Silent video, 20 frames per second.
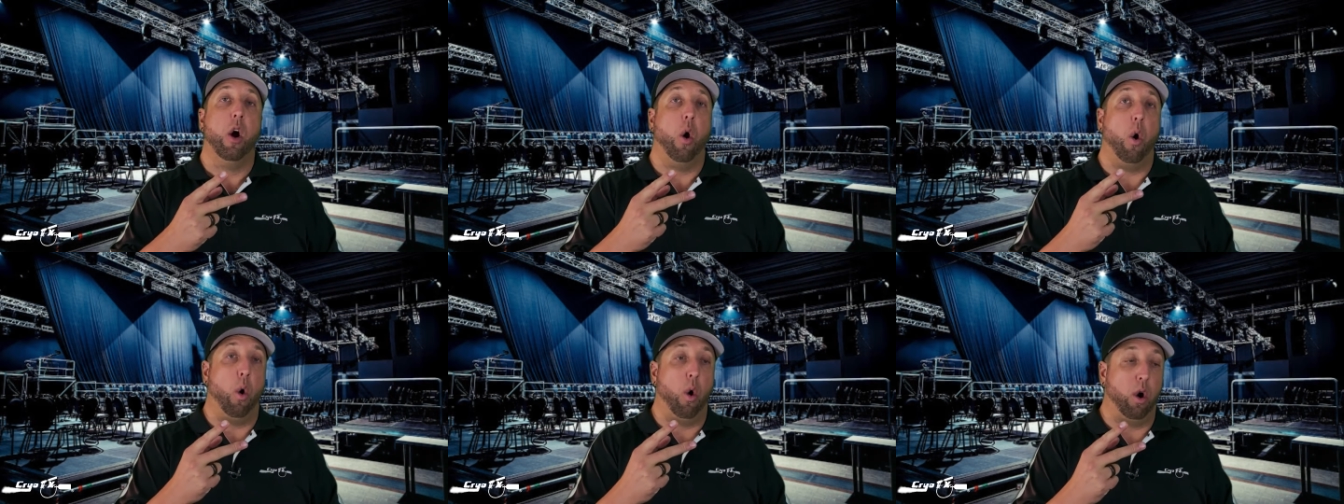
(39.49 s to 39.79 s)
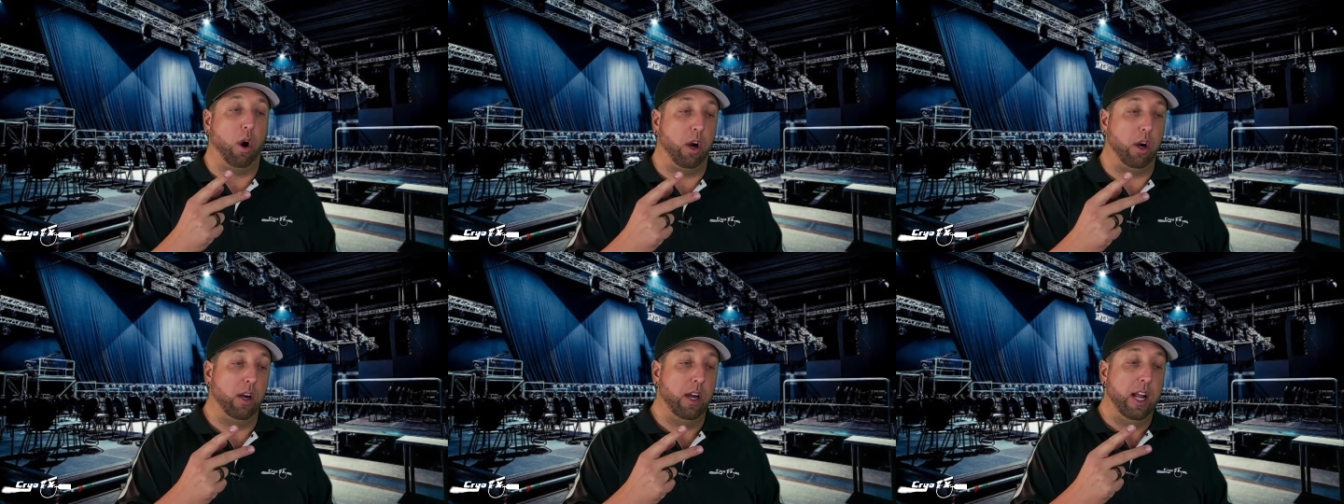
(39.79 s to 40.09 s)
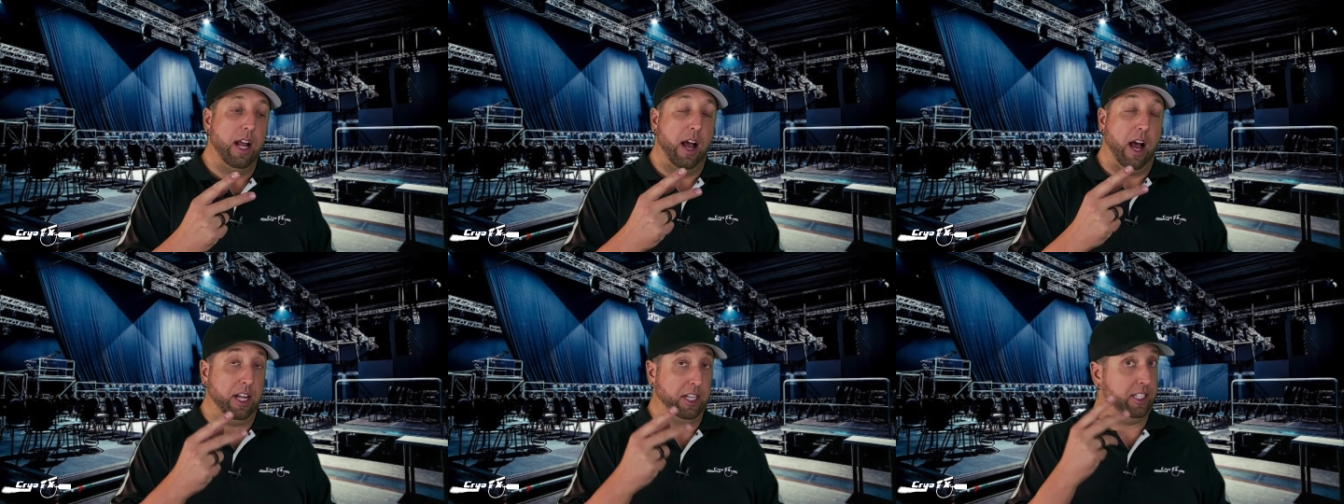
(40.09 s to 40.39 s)
or
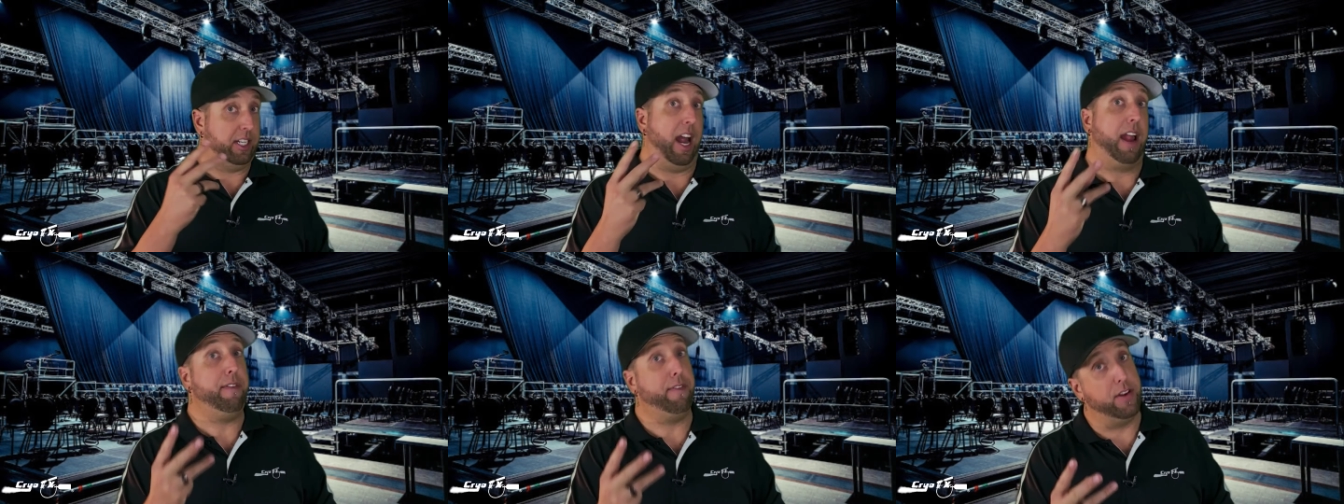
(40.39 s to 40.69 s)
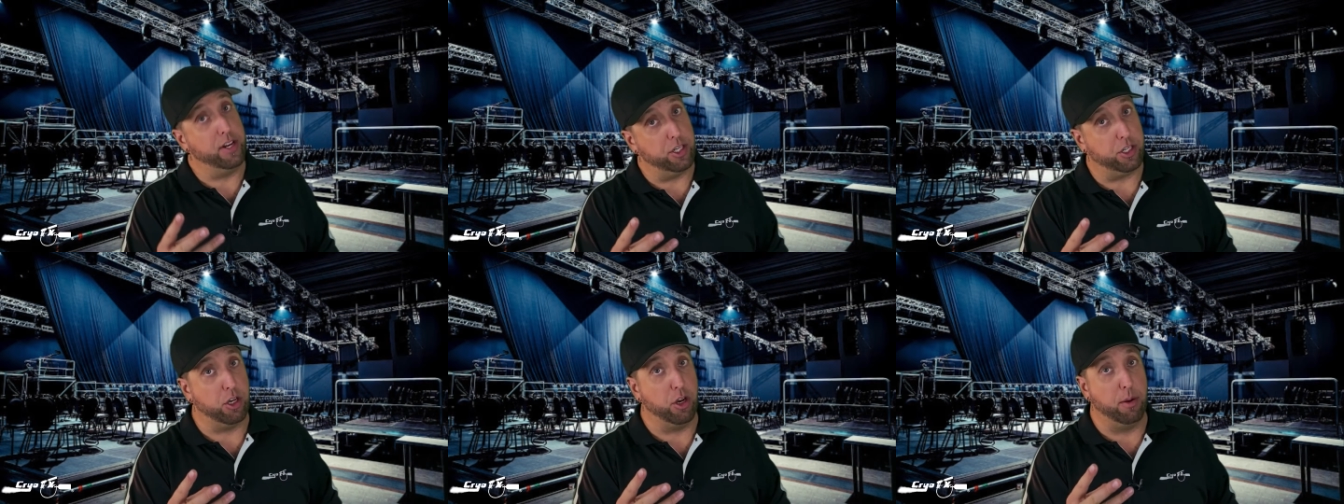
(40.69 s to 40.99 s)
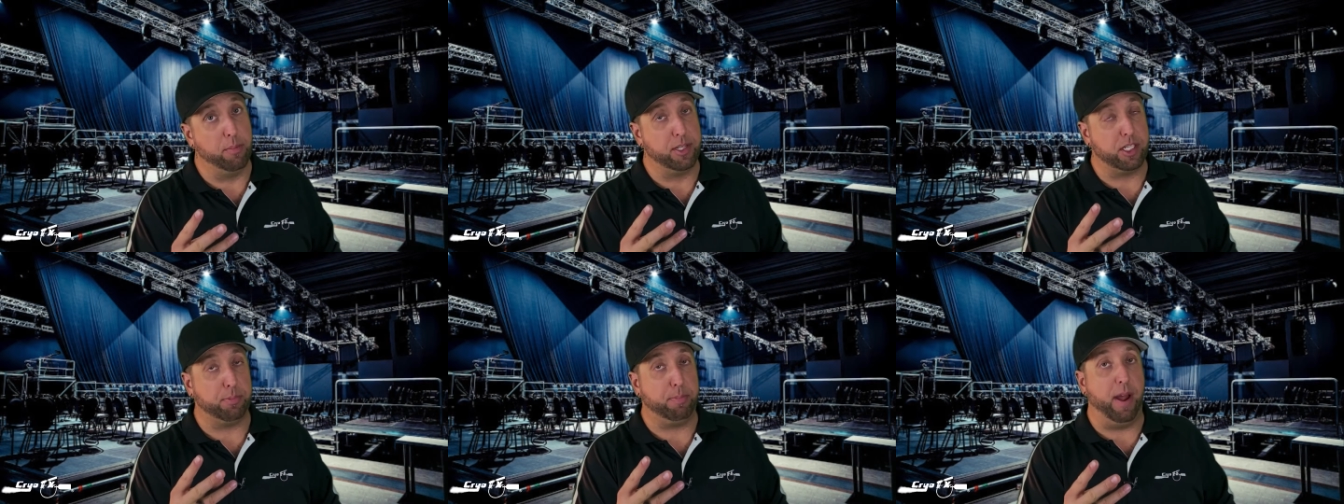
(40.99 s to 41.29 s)
a siphon
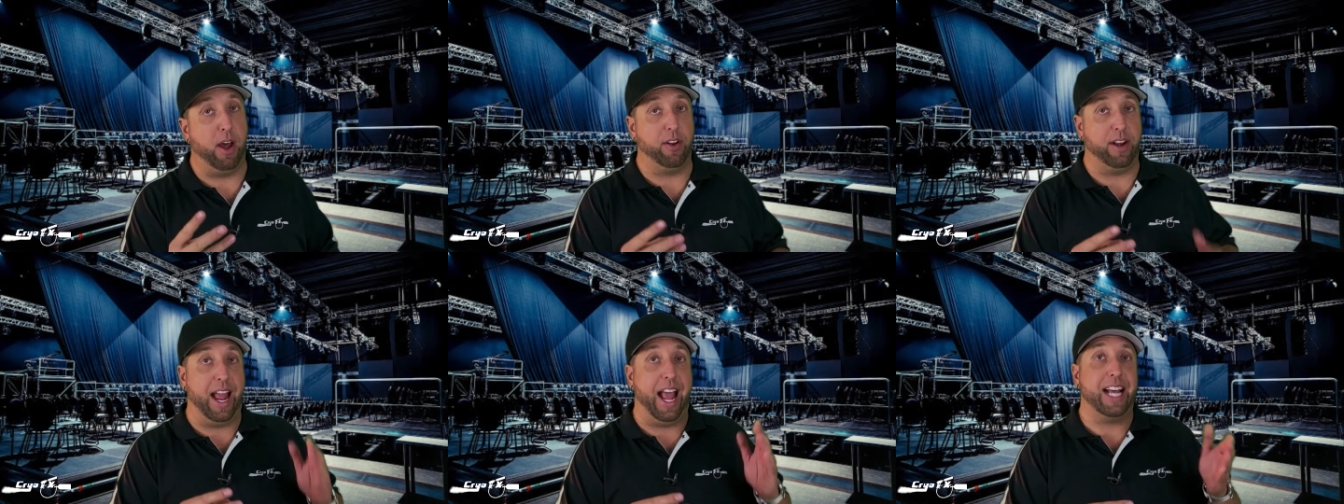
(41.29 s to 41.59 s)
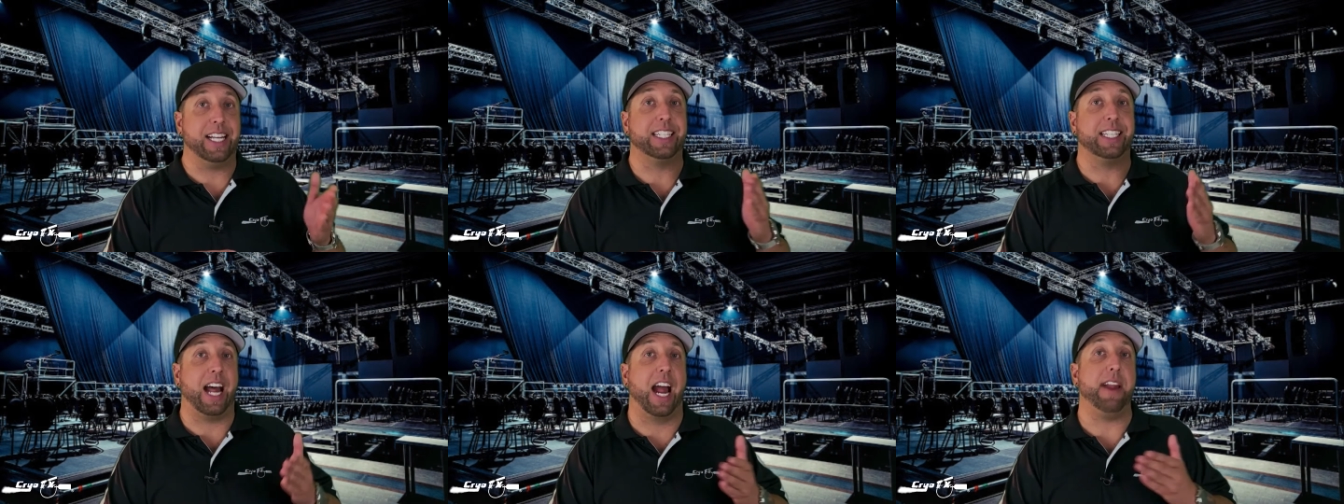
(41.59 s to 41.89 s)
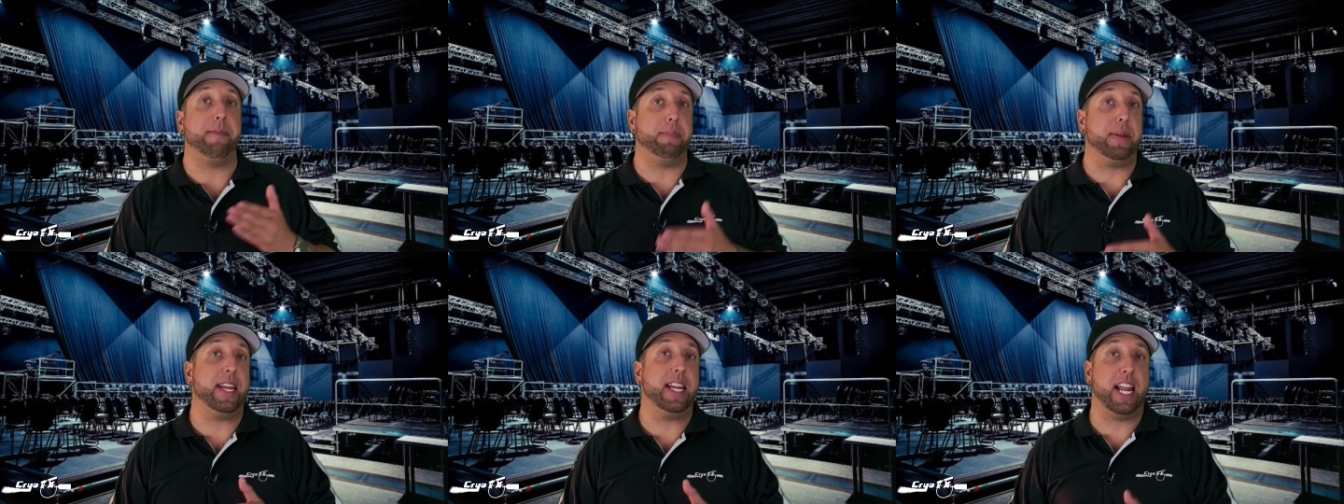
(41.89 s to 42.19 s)
tube spelled
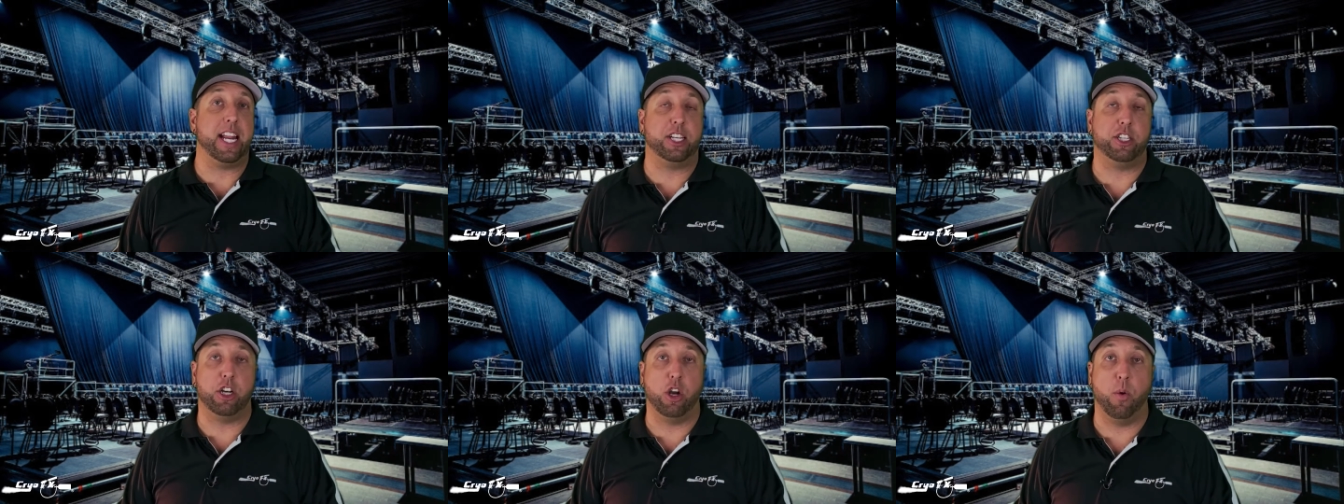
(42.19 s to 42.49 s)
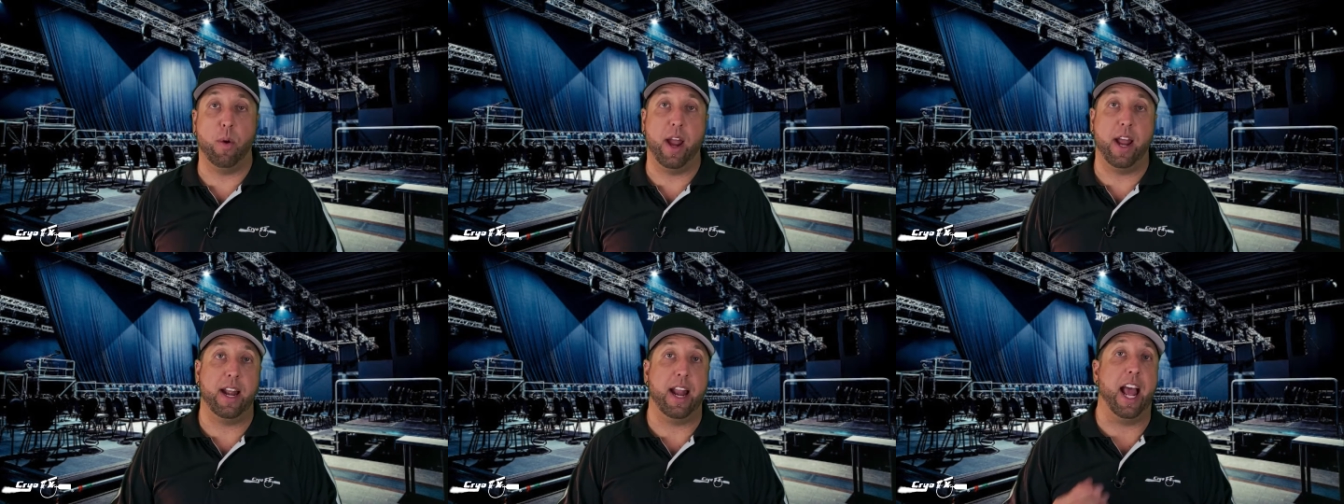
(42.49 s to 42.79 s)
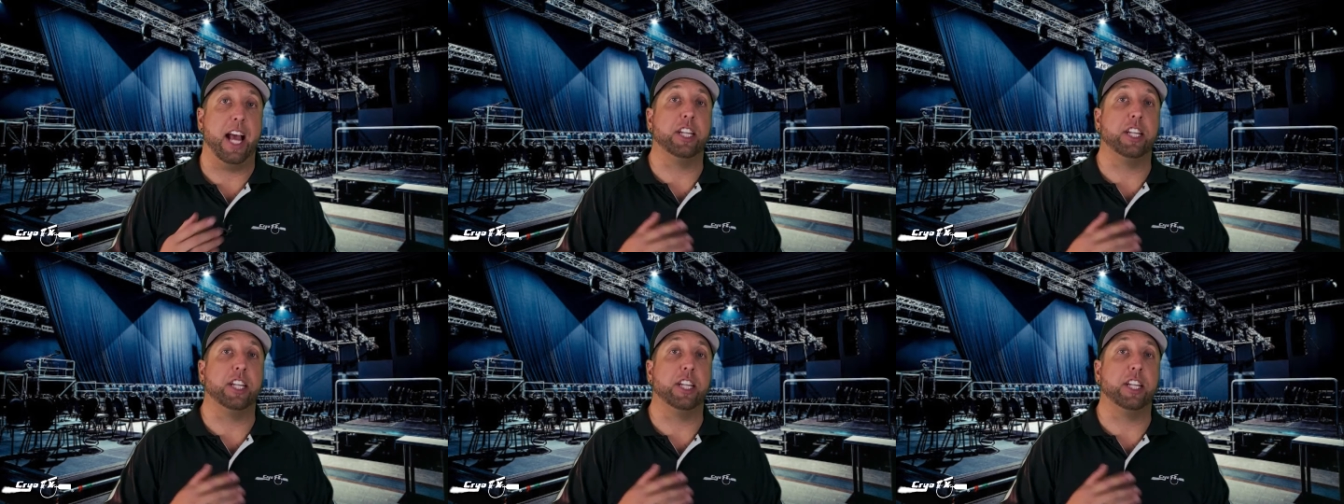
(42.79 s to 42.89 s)
S-I-P-H-O-N,